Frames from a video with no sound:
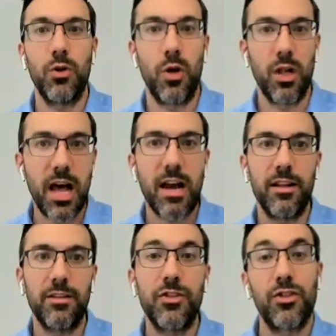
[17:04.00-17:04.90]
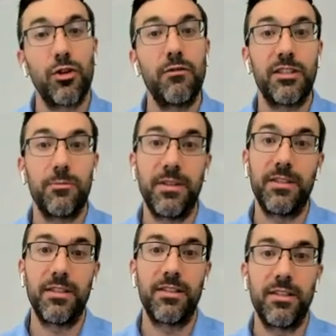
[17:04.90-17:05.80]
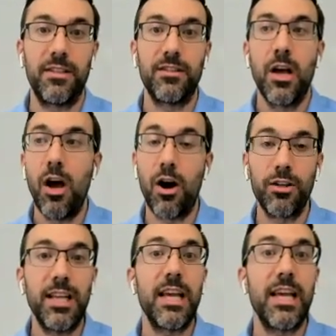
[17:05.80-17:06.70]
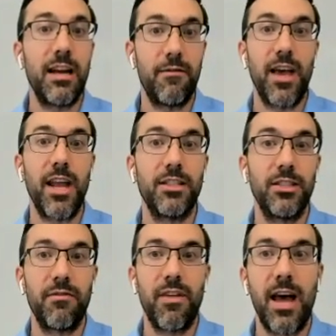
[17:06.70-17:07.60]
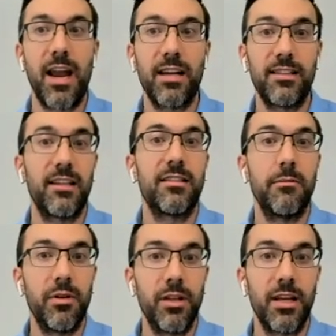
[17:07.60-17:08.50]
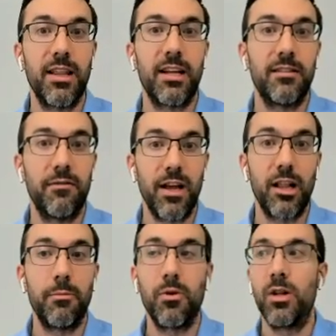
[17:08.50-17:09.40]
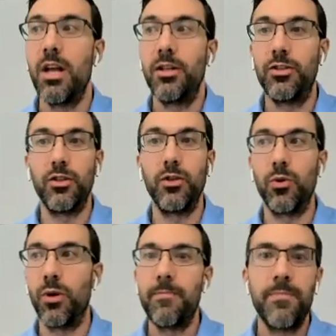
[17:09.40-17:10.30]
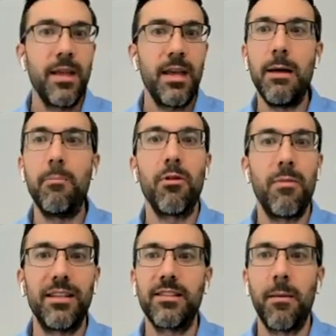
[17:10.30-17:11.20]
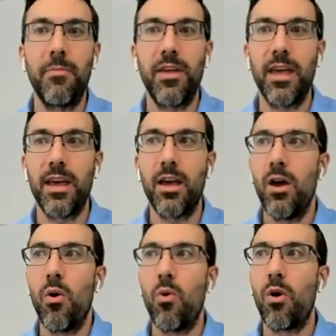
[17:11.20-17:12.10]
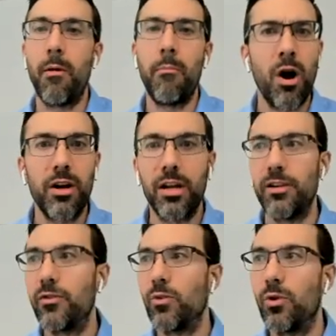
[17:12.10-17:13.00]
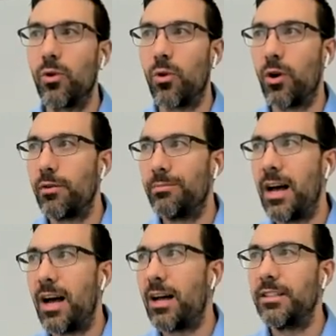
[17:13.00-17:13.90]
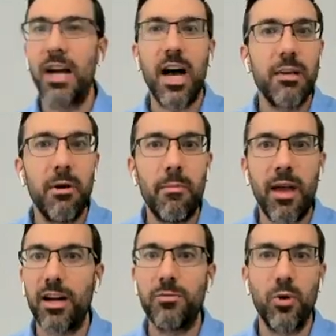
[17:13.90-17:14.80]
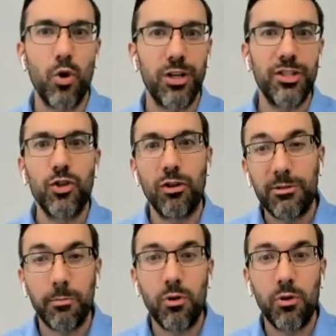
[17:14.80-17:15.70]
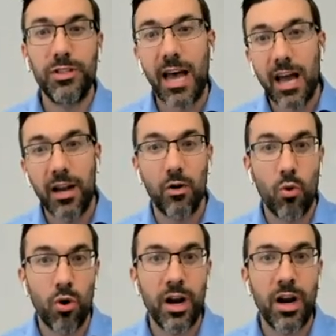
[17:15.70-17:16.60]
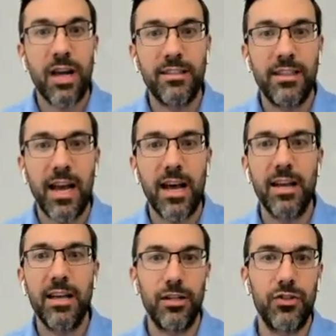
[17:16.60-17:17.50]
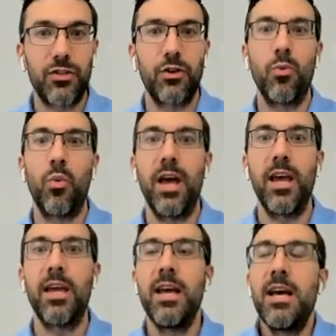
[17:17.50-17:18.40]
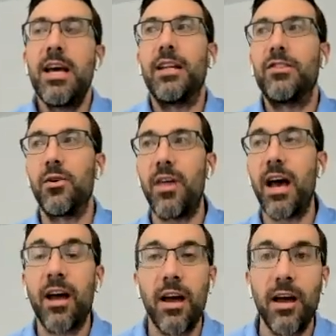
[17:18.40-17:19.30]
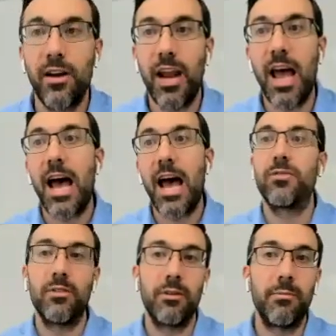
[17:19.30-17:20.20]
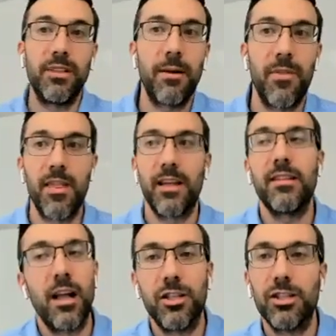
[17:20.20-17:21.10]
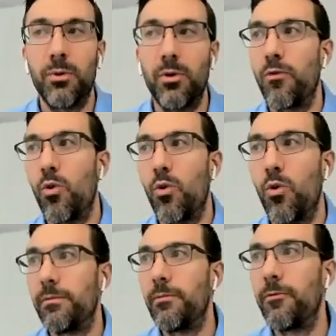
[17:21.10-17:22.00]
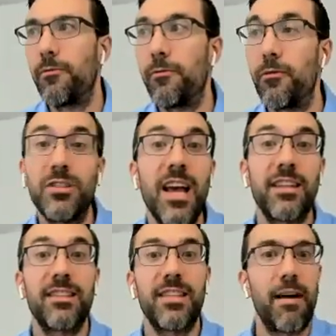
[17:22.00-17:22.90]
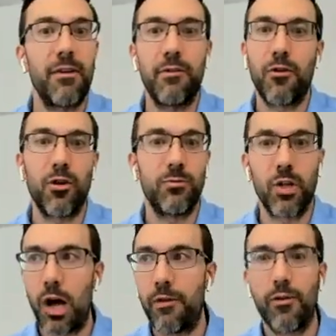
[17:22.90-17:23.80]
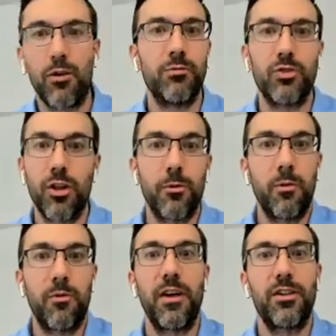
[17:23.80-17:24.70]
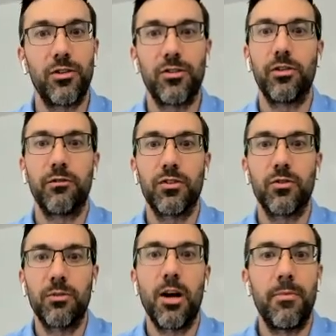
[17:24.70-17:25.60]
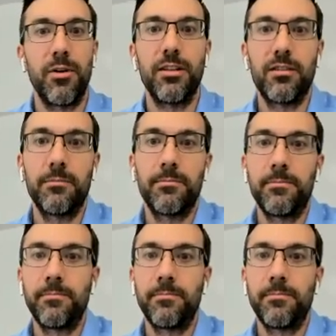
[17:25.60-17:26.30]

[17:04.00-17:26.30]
so a lot of service businesses are taking advantage of that accessibility that's available to implement something, or a marketing tool, or document management, or a script to pull data and organize data in a certain way. And so that could absolutely be something that's eligible for tech savvy firms, law firms, or other professional service companies.